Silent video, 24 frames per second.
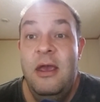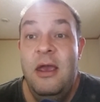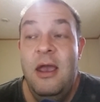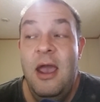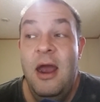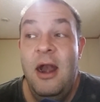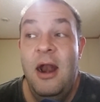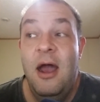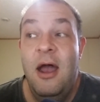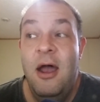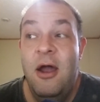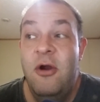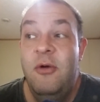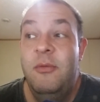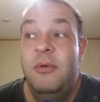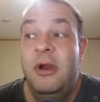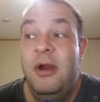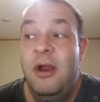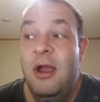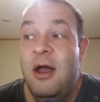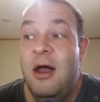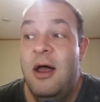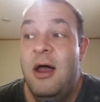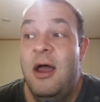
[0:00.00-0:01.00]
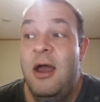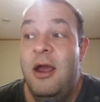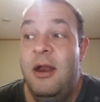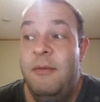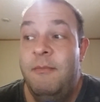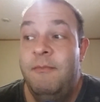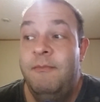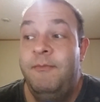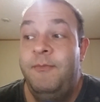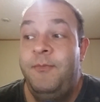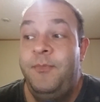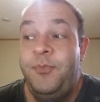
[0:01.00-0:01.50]
And I hope to God
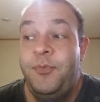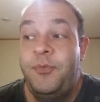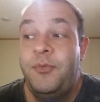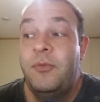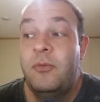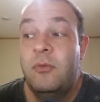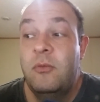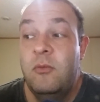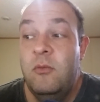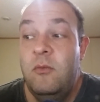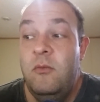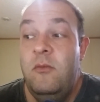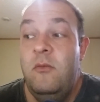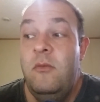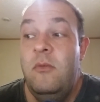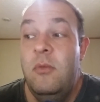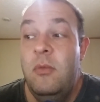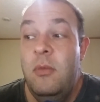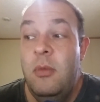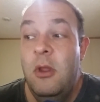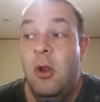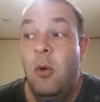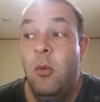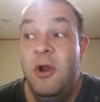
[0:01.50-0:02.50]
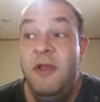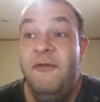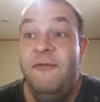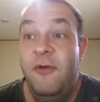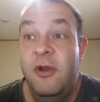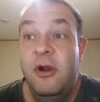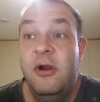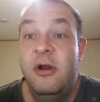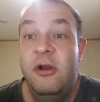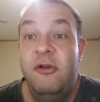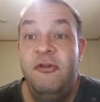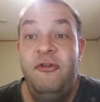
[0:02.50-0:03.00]
we
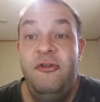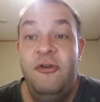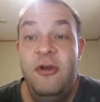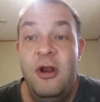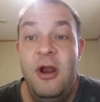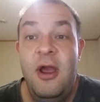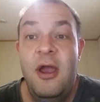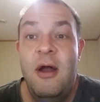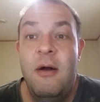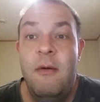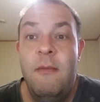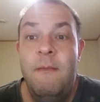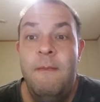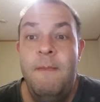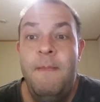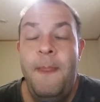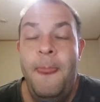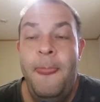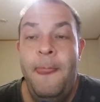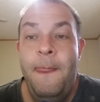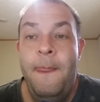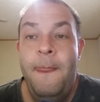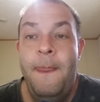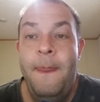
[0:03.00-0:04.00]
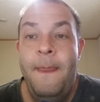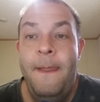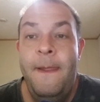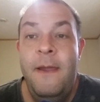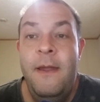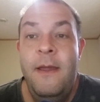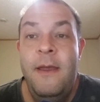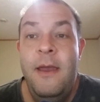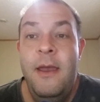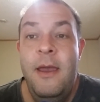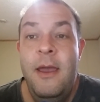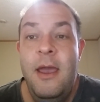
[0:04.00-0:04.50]
figure this shit out.
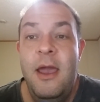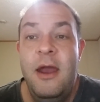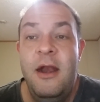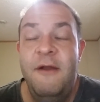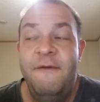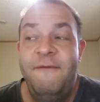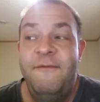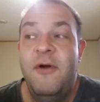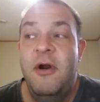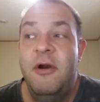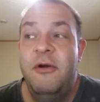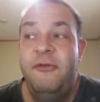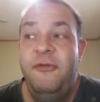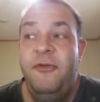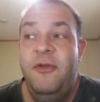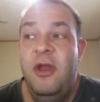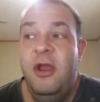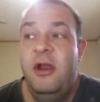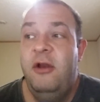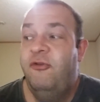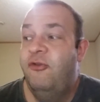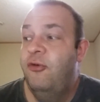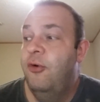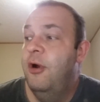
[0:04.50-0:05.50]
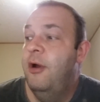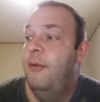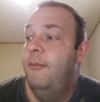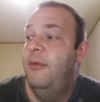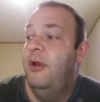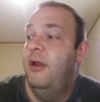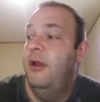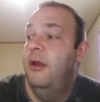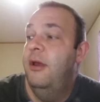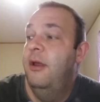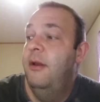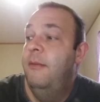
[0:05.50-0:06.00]
And the first thing Trump
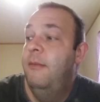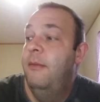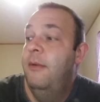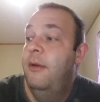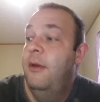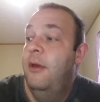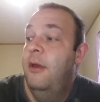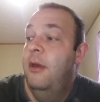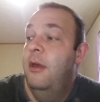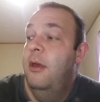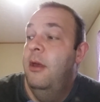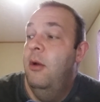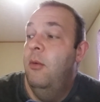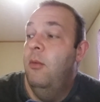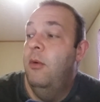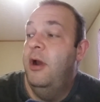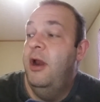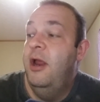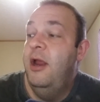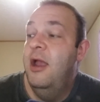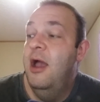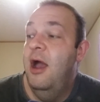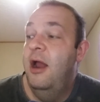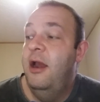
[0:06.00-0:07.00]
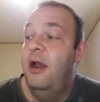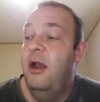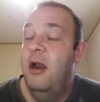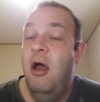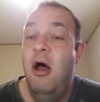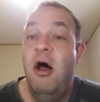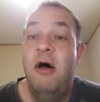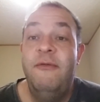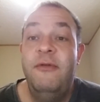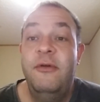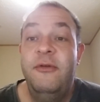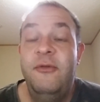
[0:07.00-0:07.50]
did when he got into
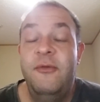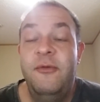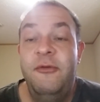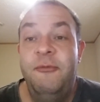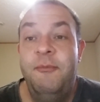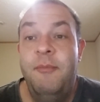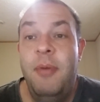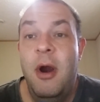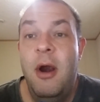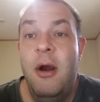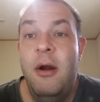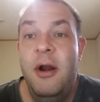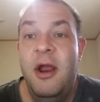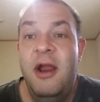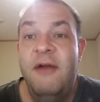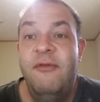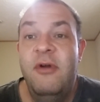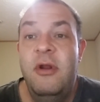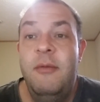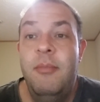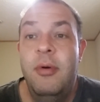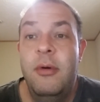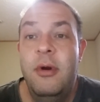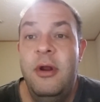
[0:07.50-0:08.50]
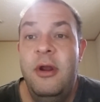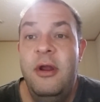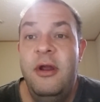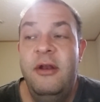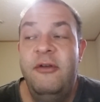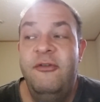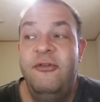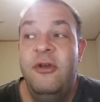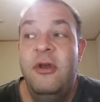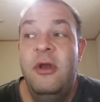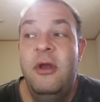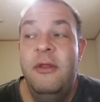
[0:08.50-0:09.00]
office was burn every
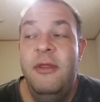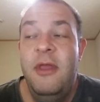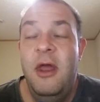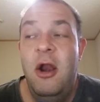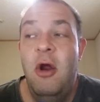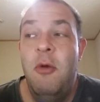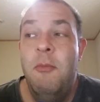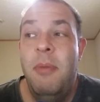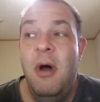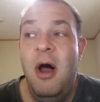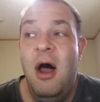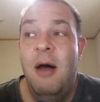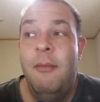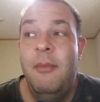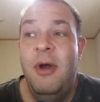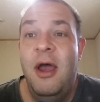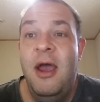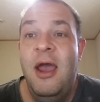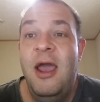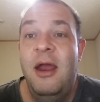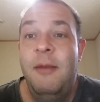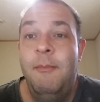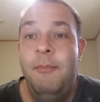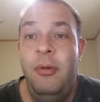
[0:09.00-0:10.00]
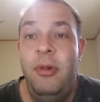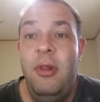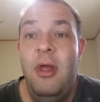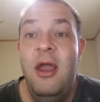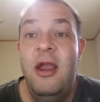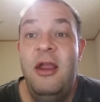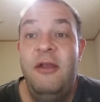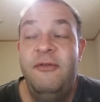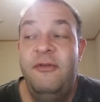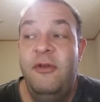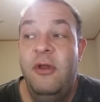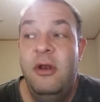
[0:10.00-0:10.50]
bridge that Obama had
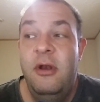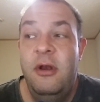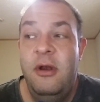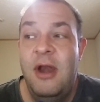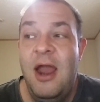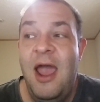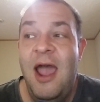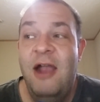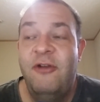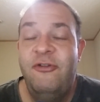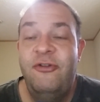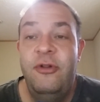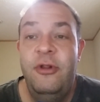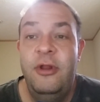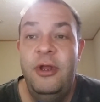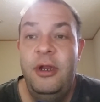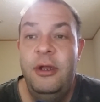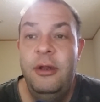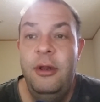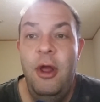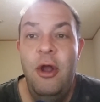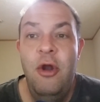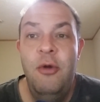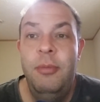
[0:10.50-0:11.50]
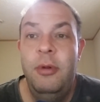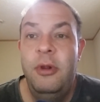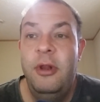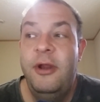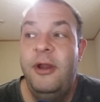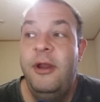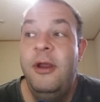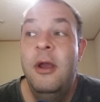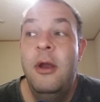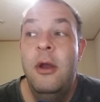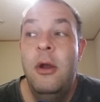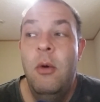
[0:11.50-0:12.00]
placed nationally,
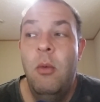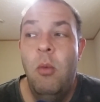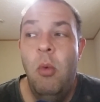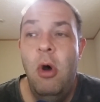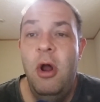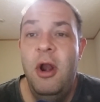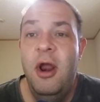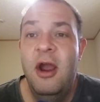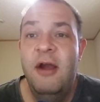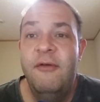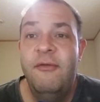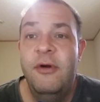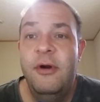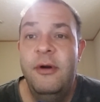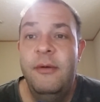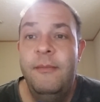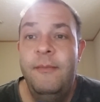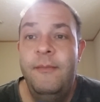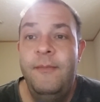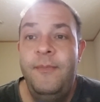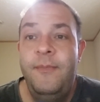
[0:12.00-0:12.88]
globally, whatever.